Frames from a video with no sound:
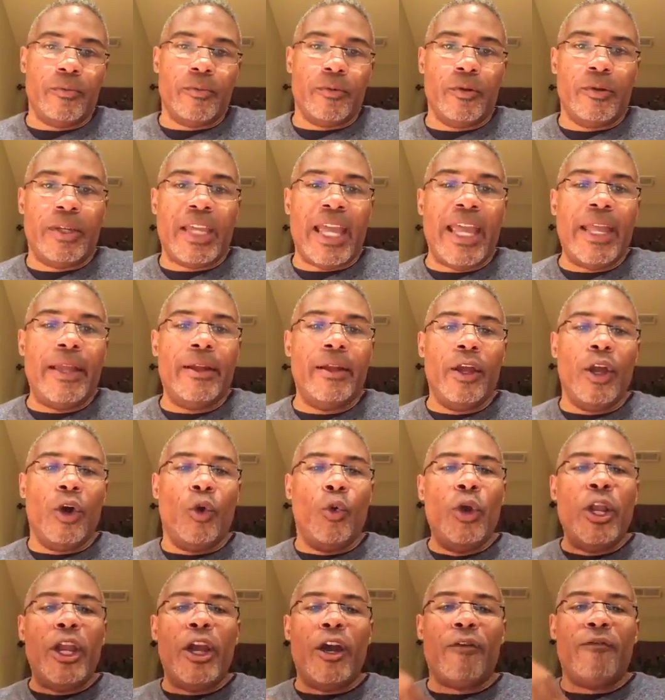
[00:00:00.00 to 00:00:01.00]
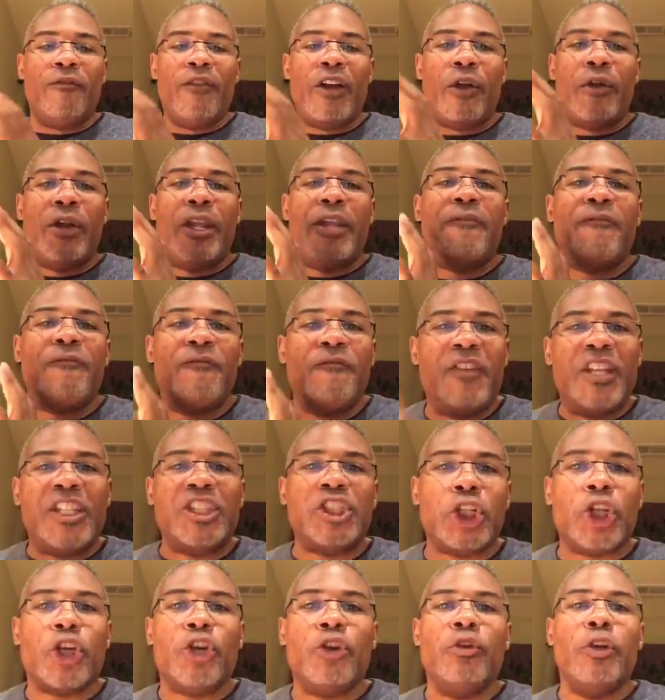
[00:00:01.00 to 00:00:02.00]
Okay? We are very
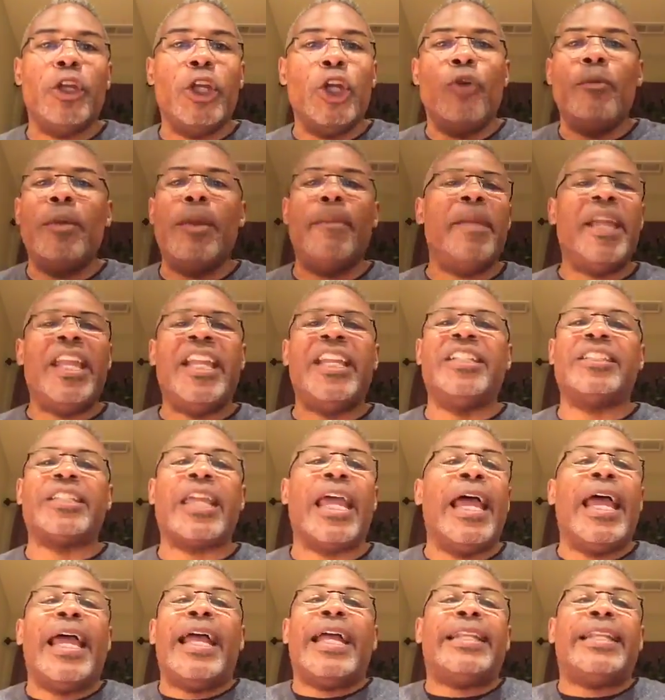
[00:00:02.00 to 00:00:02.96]
physical human beings.